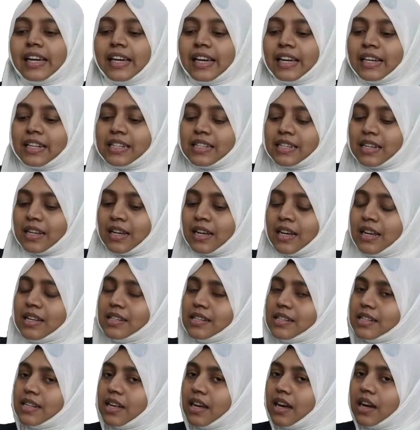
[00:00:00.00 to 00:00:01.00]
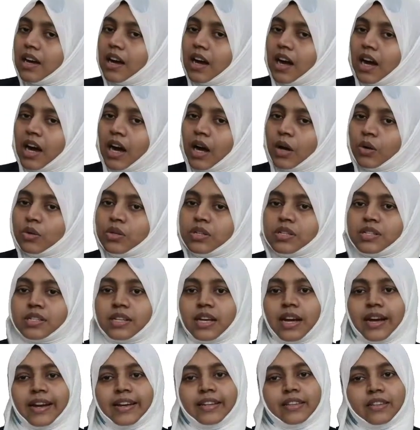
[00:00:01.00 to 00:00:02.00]
It is
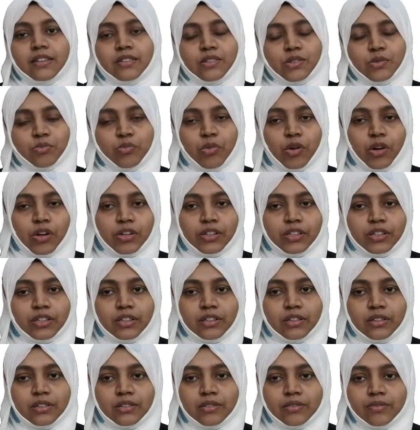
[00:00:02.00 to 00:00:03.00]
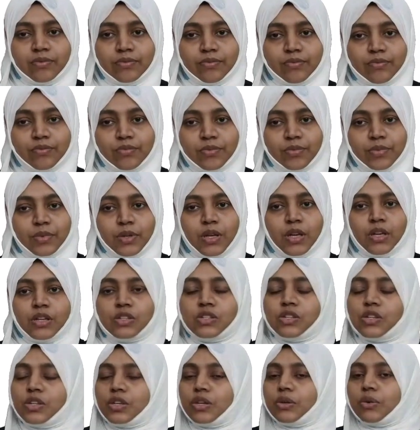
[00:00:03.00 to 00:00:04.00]
outside this bottle.
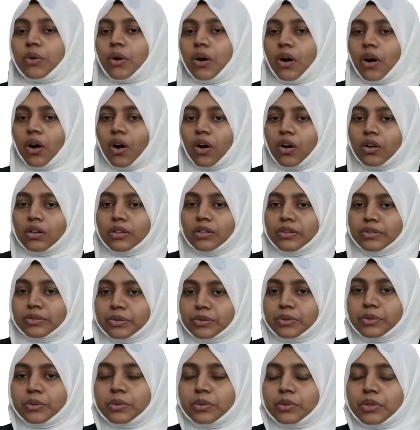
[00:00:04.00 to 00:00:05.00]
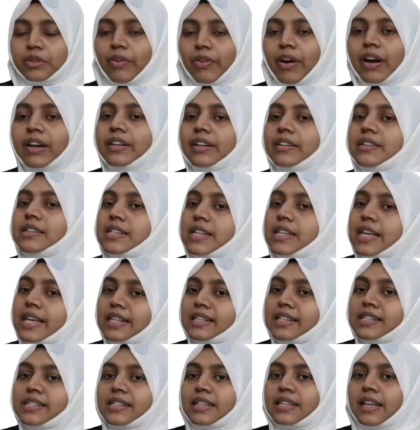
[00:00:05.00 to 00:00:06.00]
So you all know what is
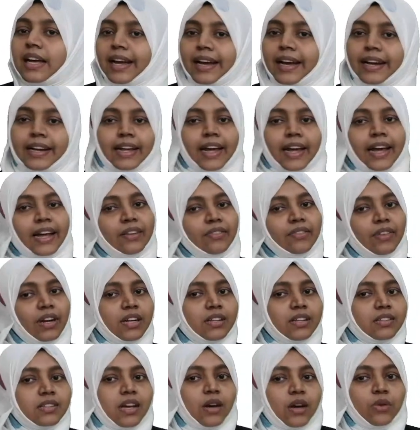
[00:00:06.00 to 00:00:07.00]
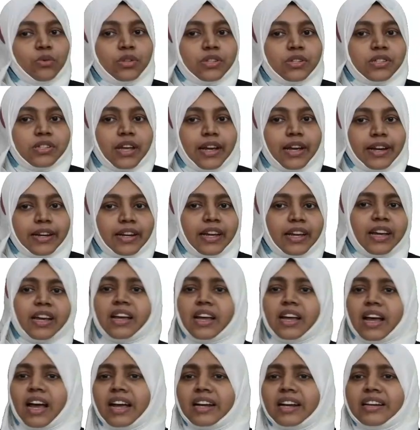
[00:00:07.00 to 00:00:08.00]
inside and what is outside.
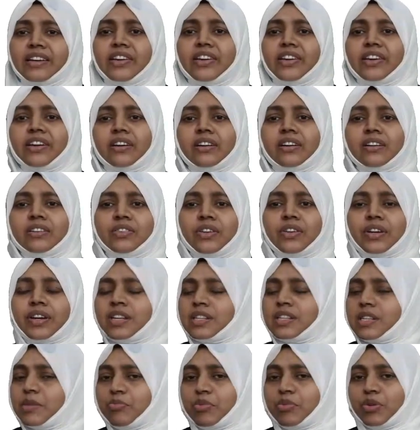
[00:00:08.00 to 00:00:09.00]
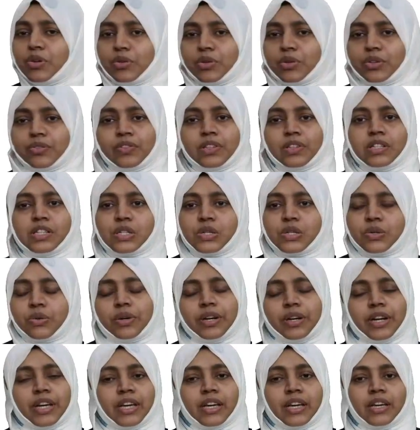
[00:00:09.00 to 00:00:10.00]
And here there is a beautiful
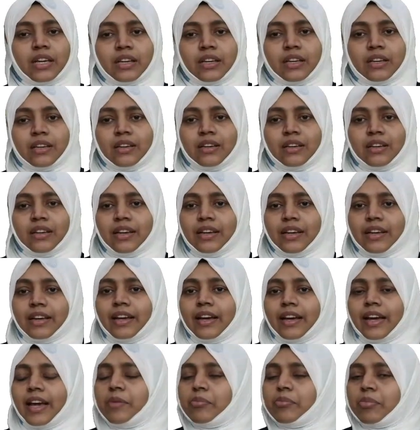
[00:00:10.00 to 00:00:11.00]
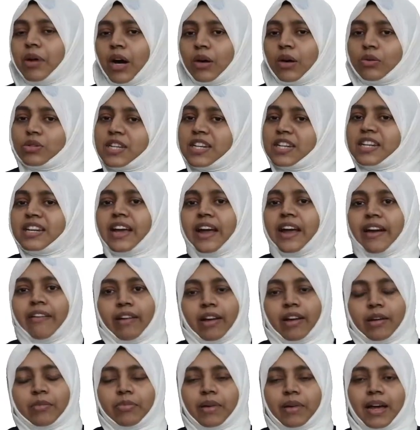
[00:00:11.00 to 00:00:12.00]
story about an
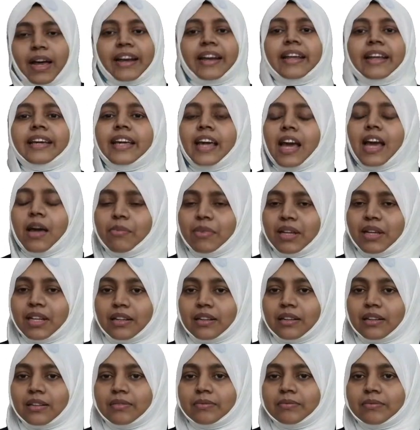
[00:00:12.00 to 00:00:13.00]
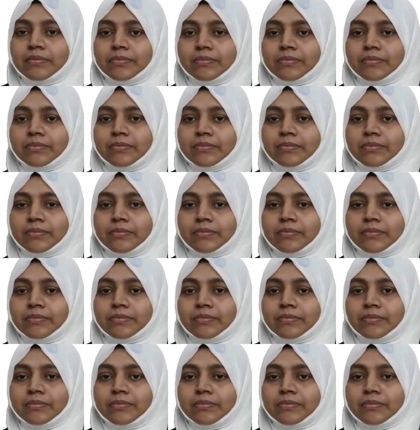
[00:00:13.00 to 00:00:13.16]
Arab and a camel.